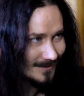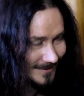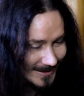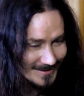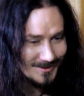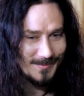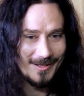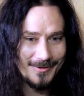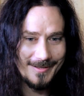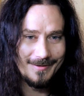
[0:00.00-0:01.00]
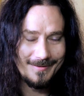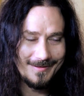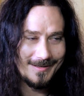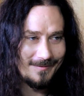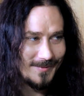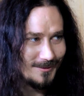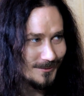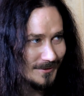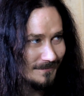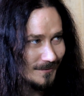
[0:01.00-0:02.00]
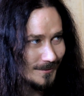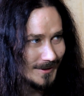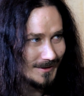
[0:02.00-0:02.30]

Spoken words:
That's the melody that I've been looking for.